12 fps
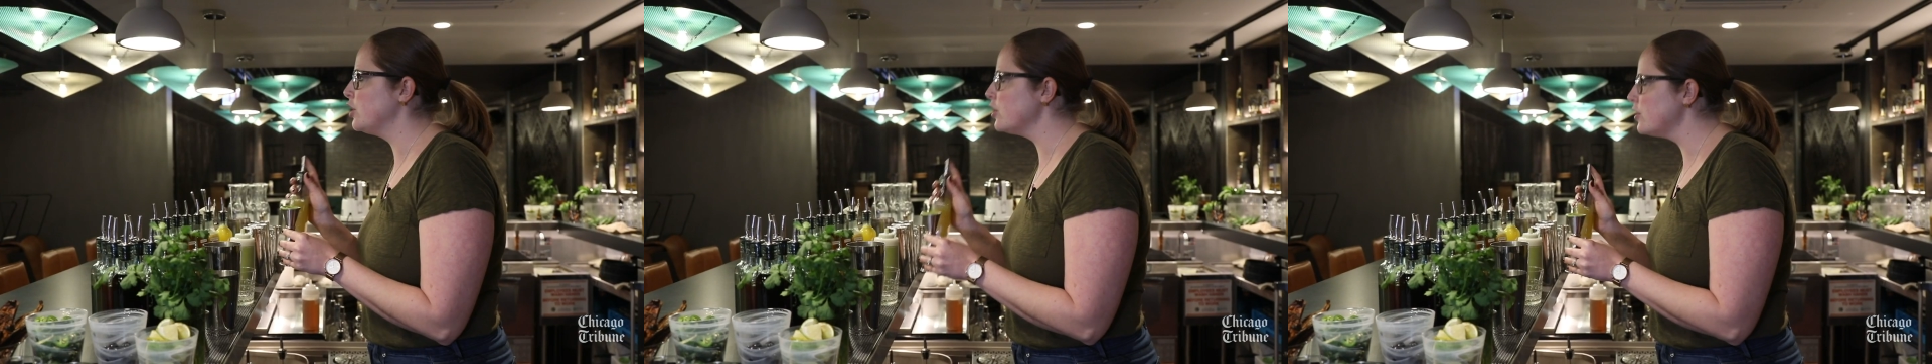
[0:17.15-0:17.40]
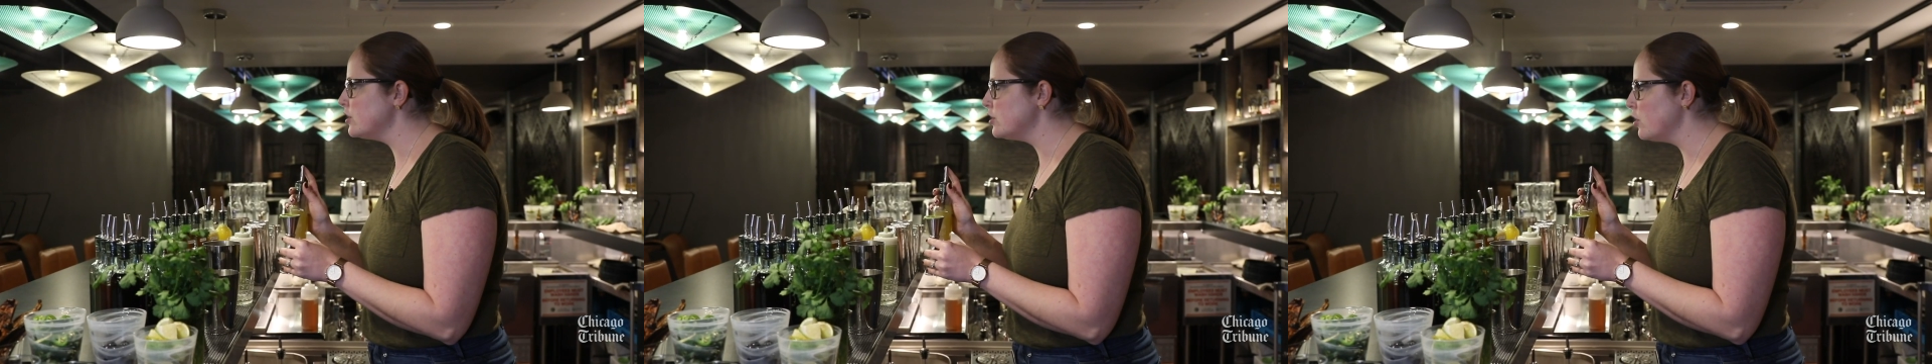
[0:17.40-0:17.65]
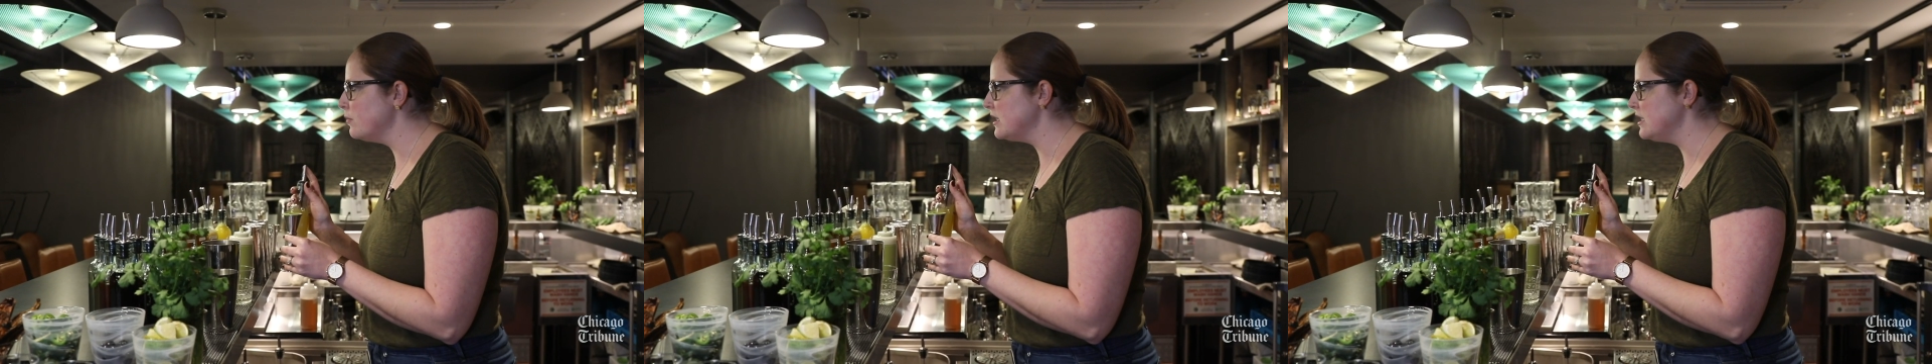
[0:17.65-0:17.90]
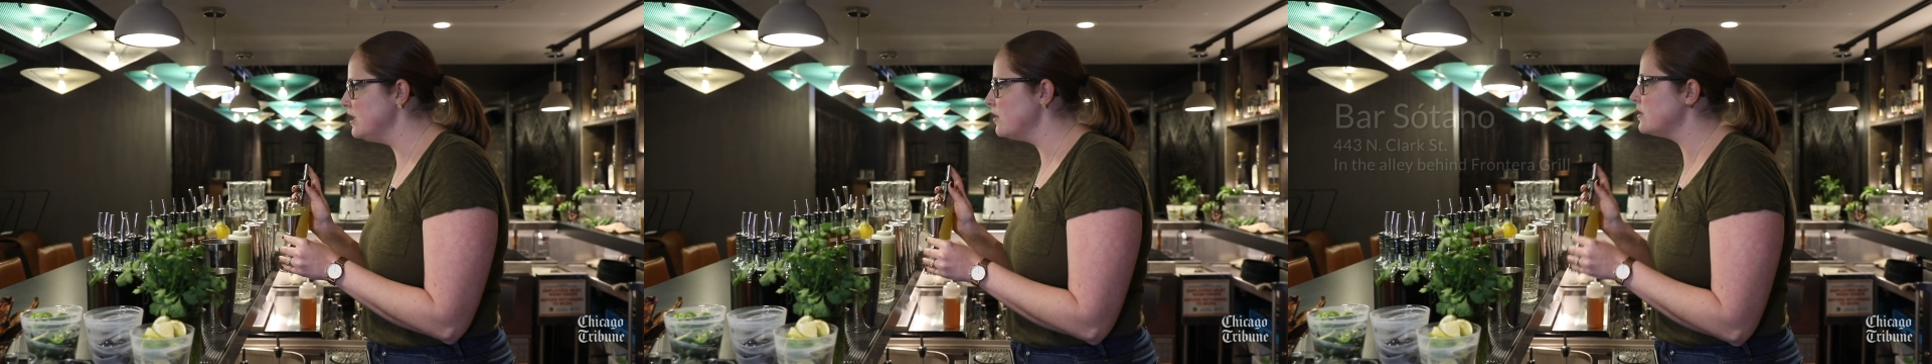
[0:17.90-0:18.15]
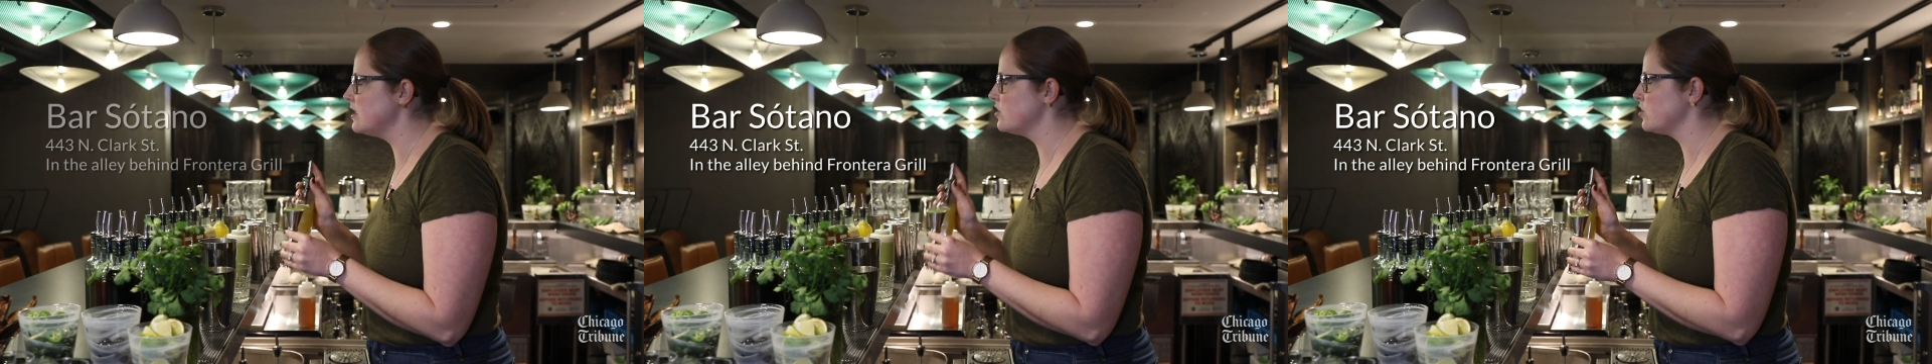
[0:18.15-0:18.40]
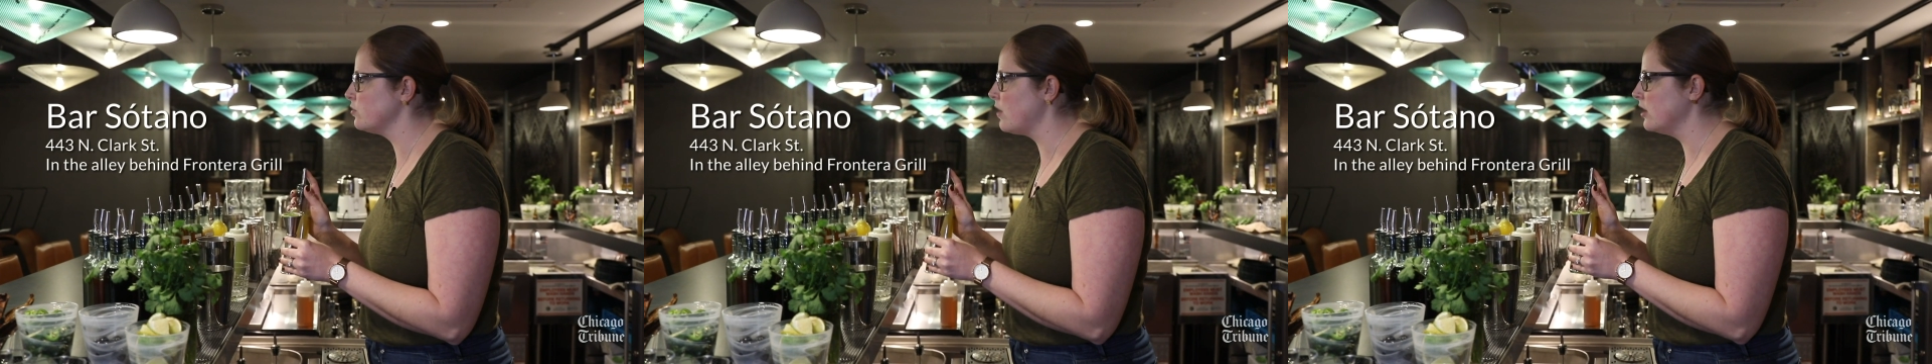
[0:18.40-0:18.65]
cook the tomatillos
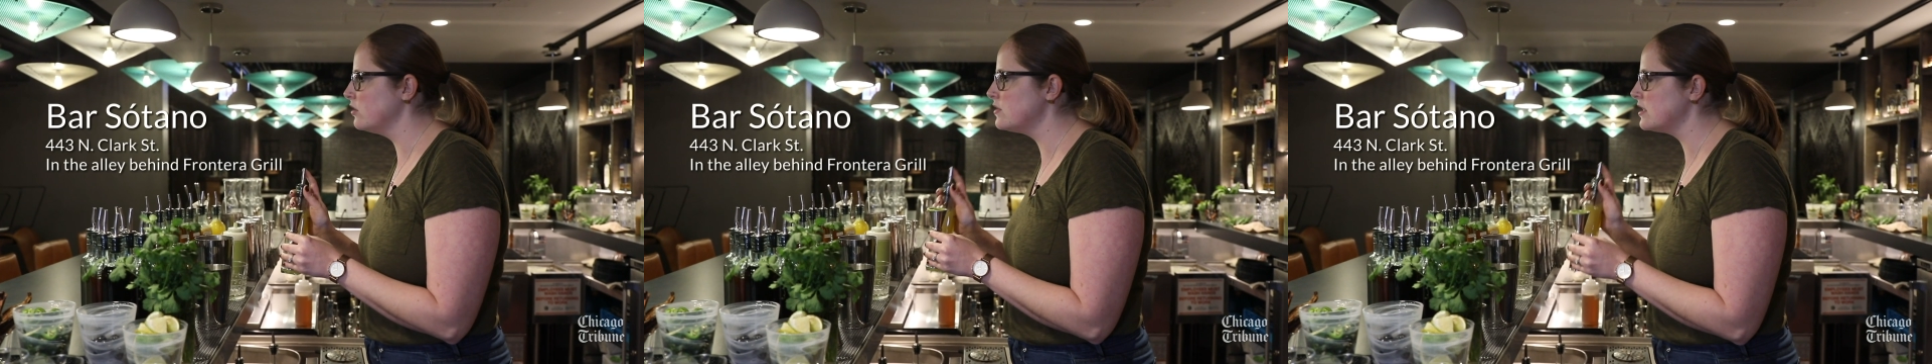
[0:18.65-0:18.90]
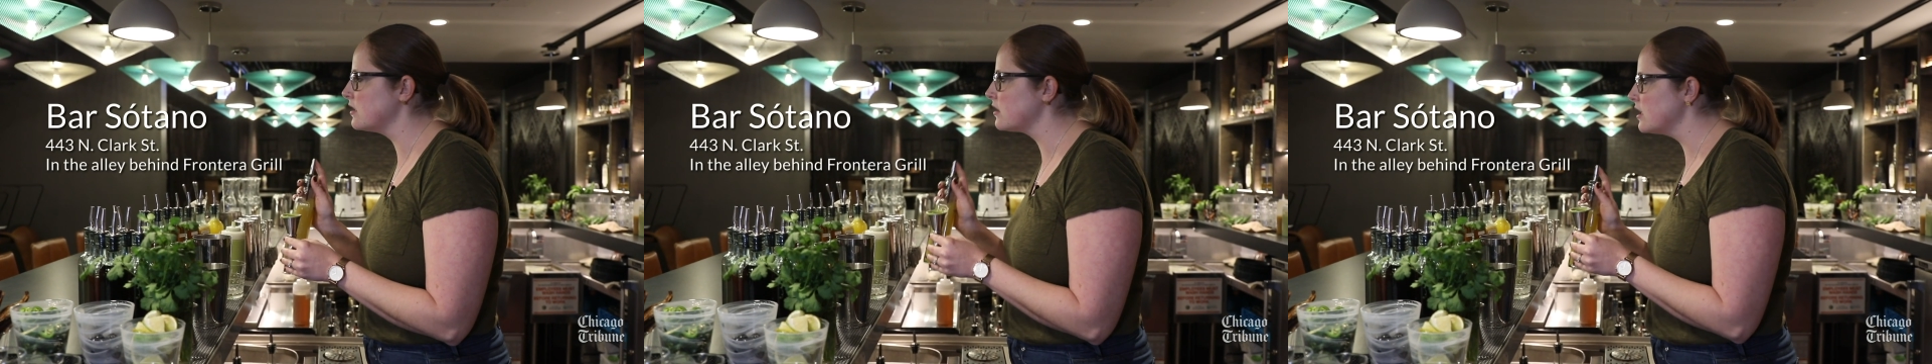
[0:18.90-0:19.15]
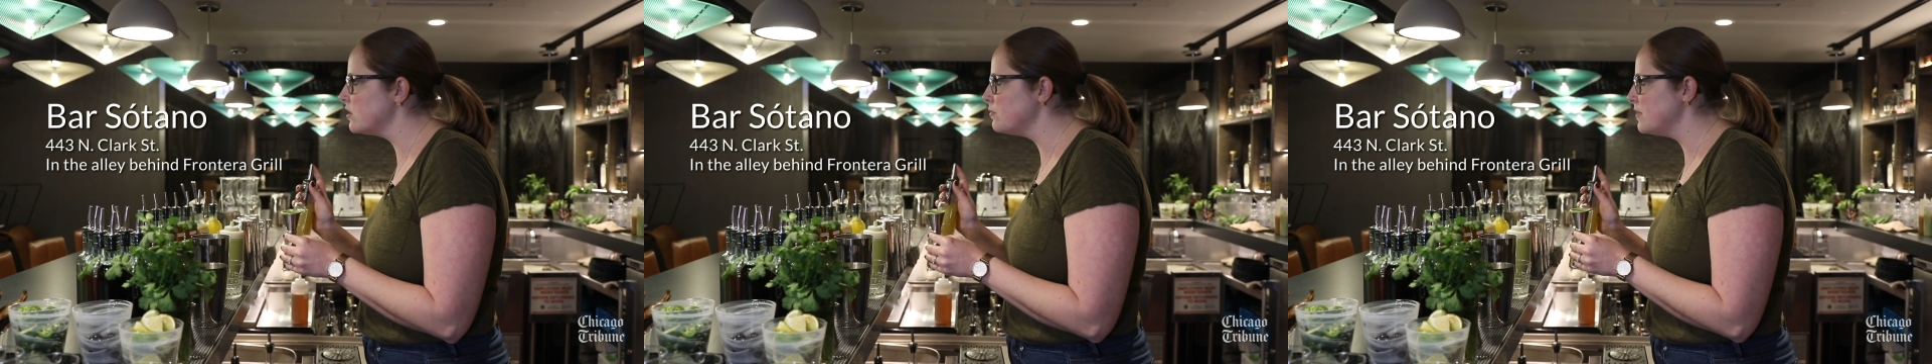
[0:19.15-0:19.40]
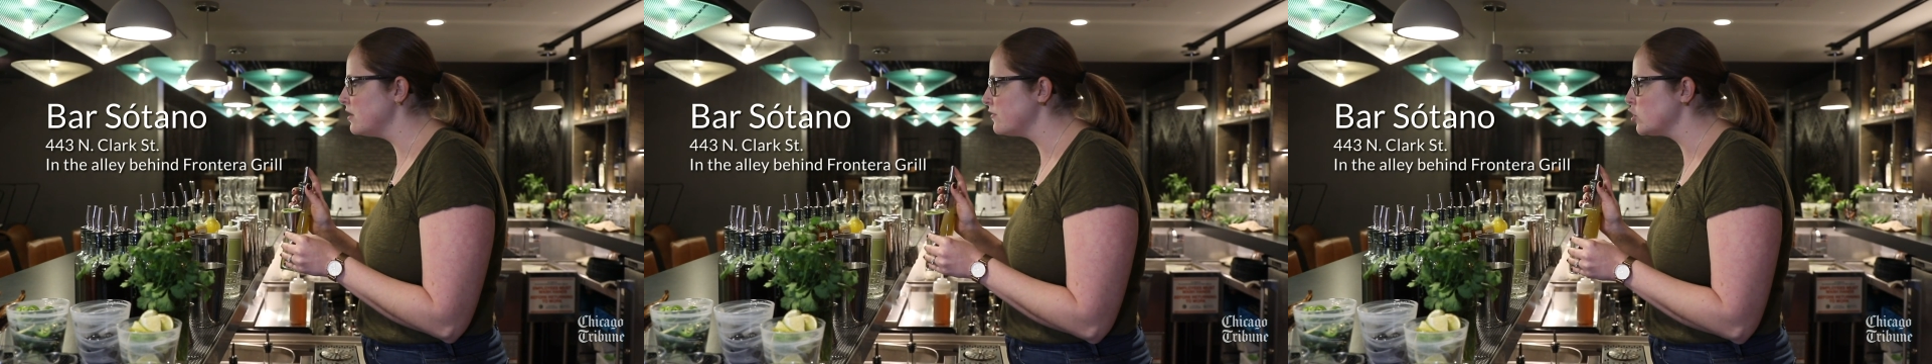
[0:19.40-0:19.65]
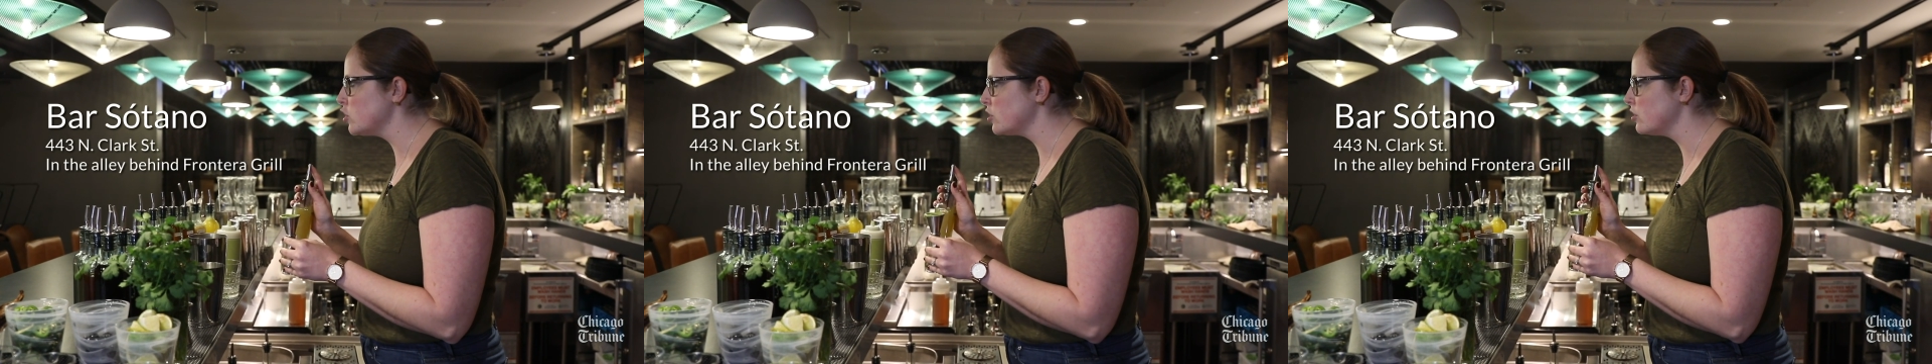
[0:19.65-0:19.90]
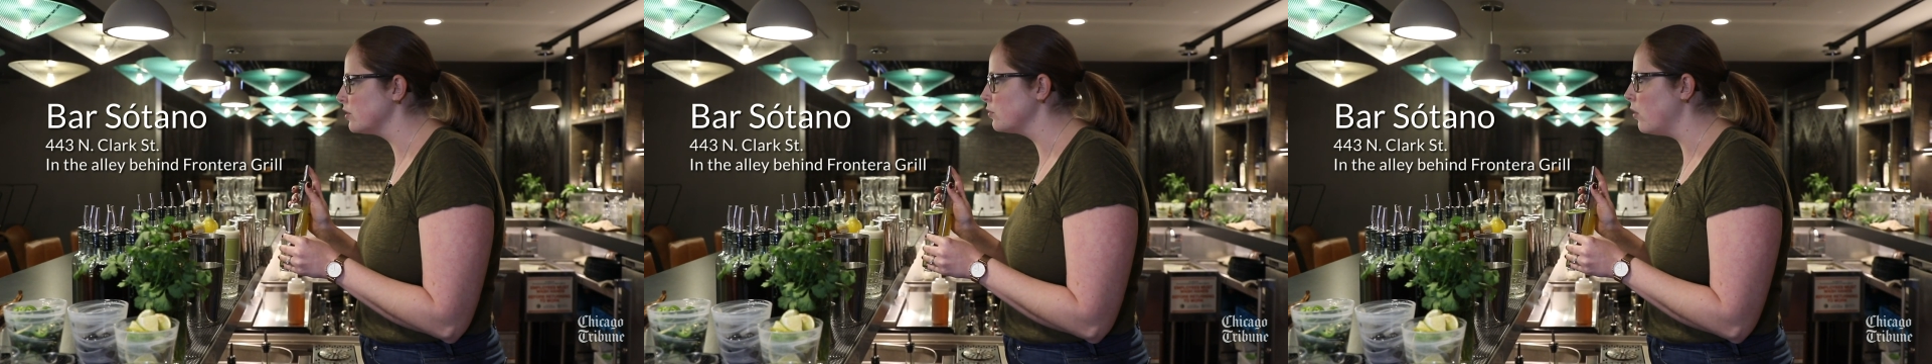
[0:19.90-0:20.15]
and serranos in a little bit of
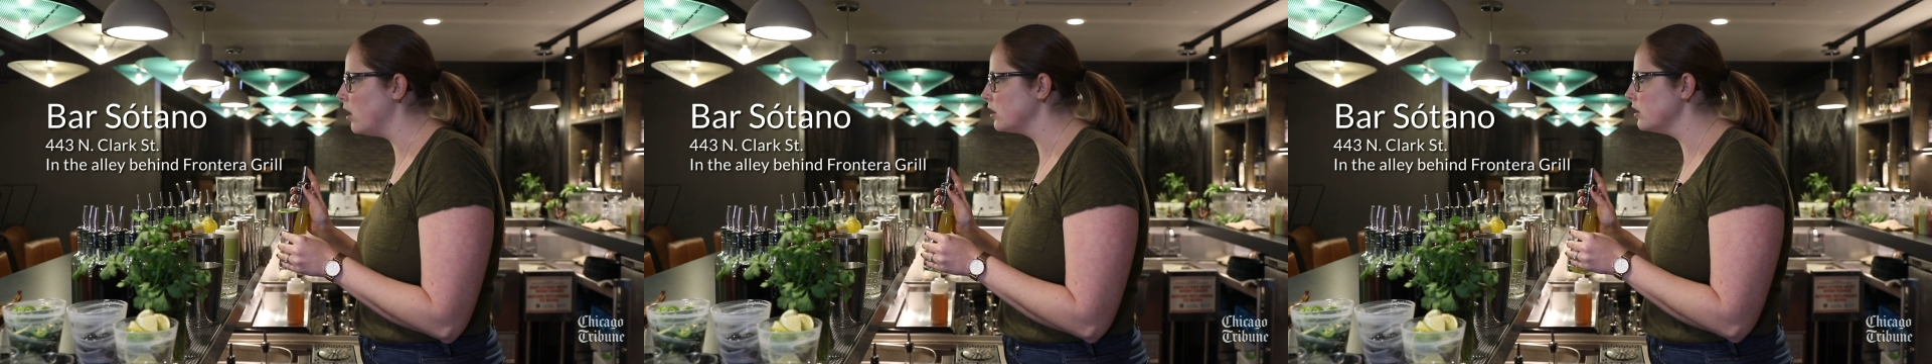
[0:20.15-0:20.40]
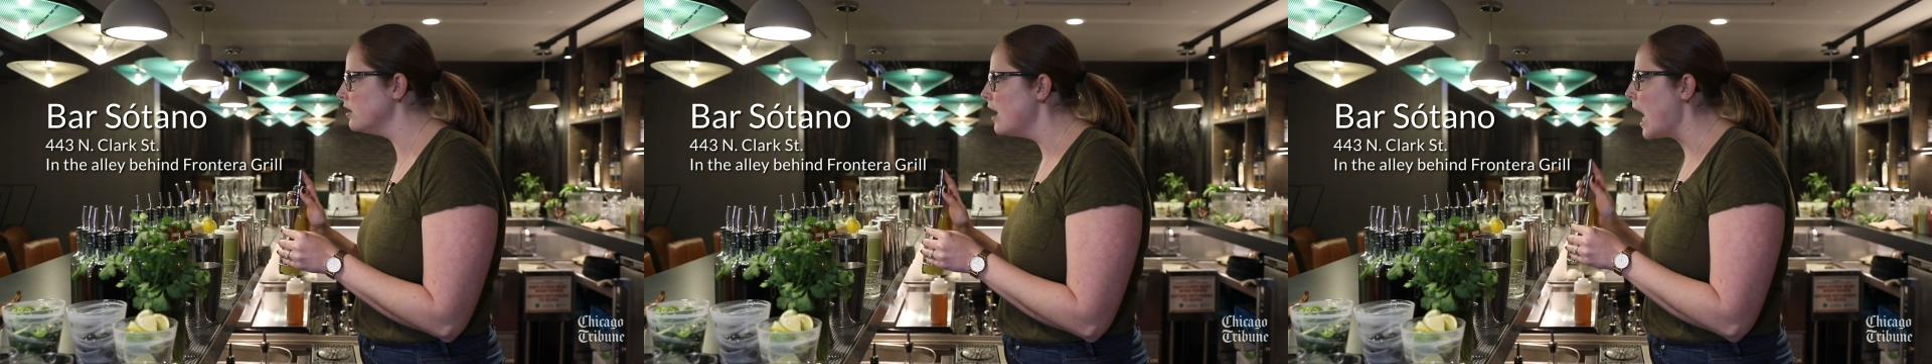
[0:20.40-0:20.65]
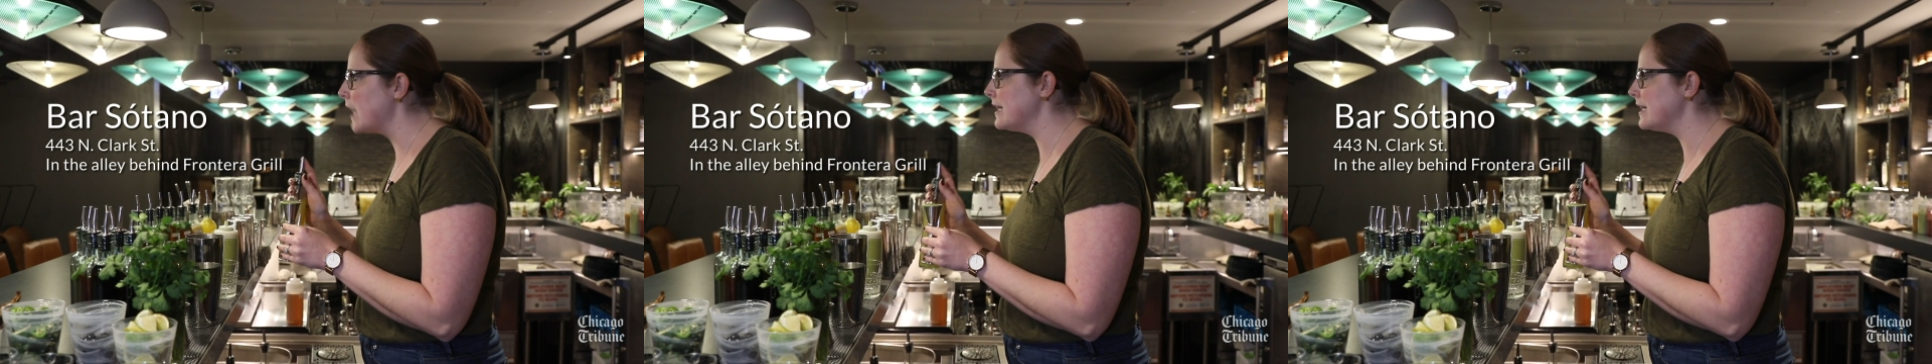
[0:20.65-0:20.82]
sugar and water,